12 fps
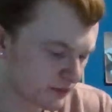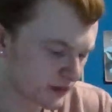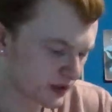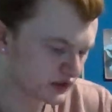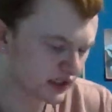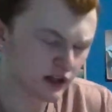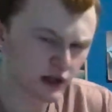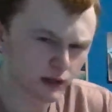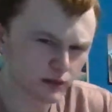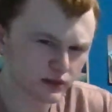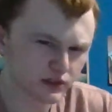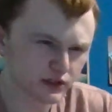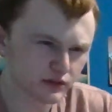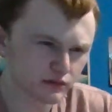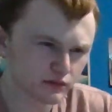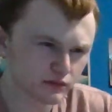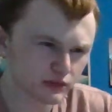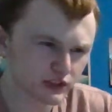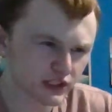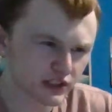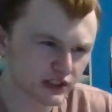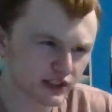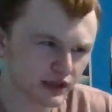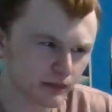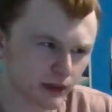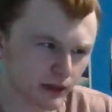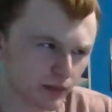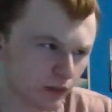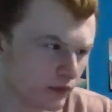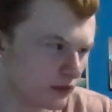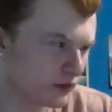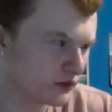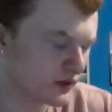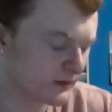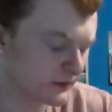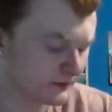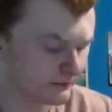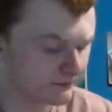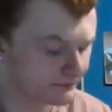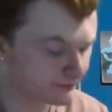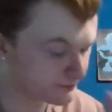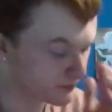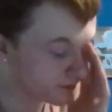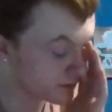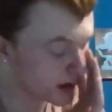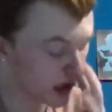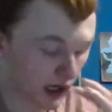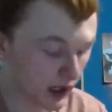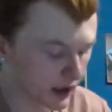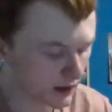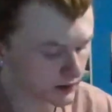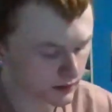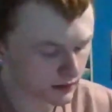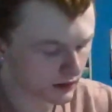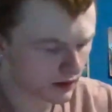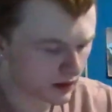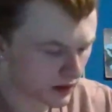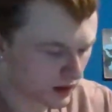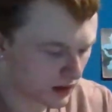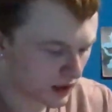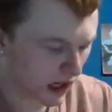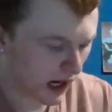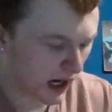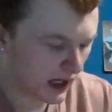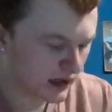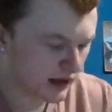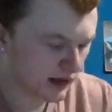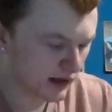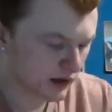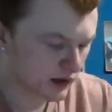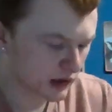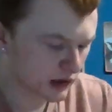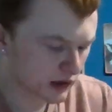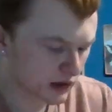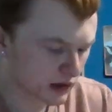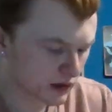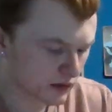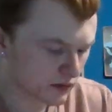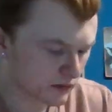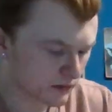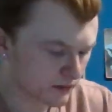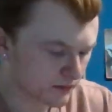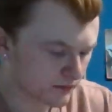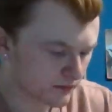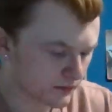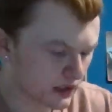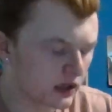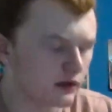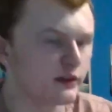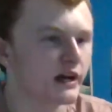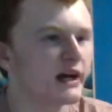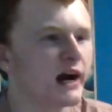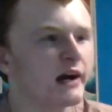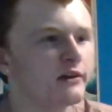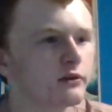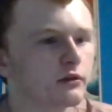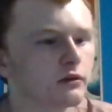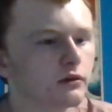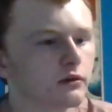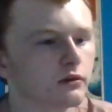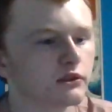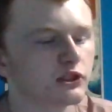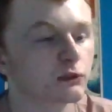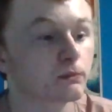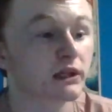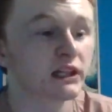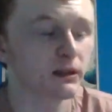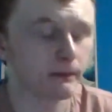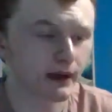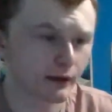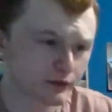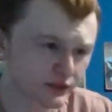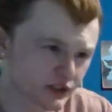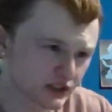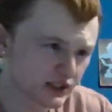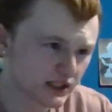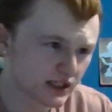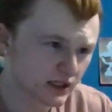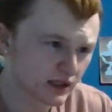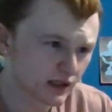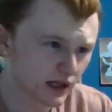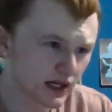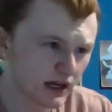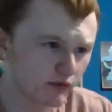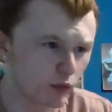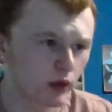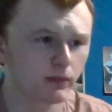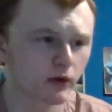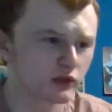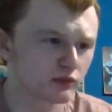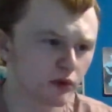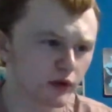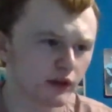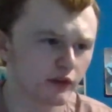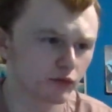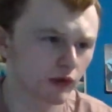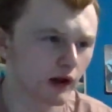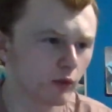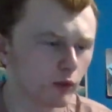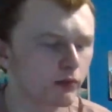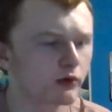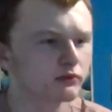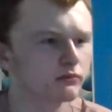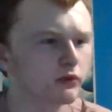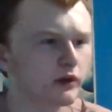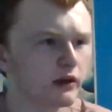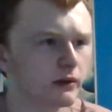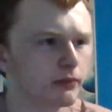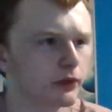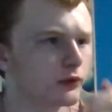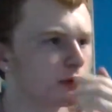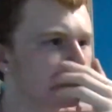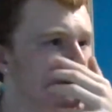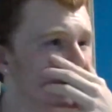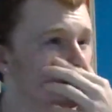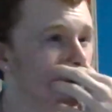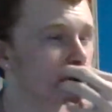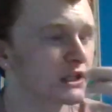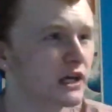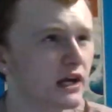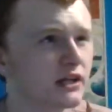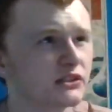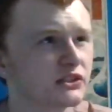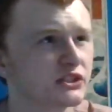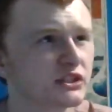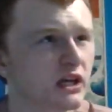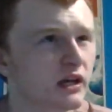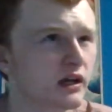Because I thought it was 16 people or something. I think they either split the belts and have one person pull down the red, one person pull down the blue, in which case